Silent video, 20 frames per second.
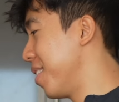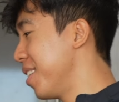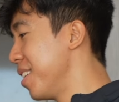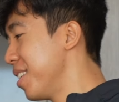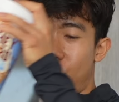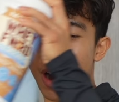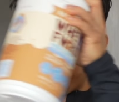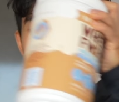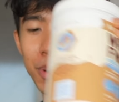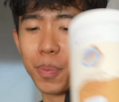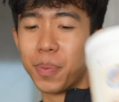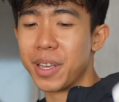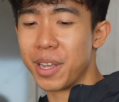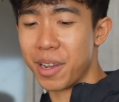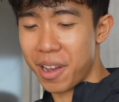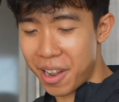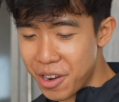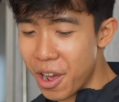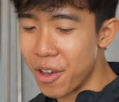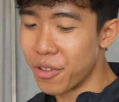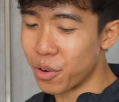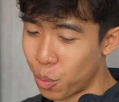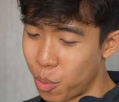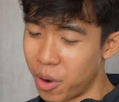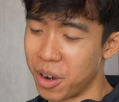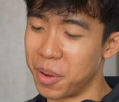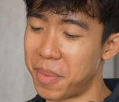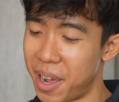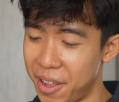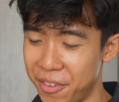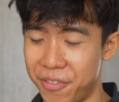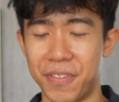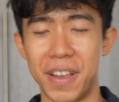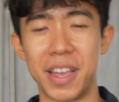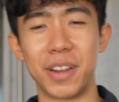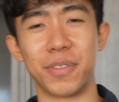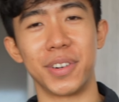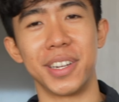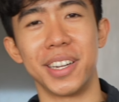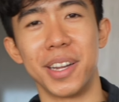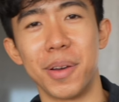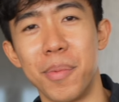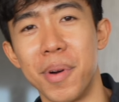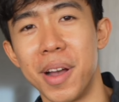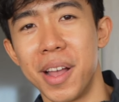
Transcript: probably another one of my favorite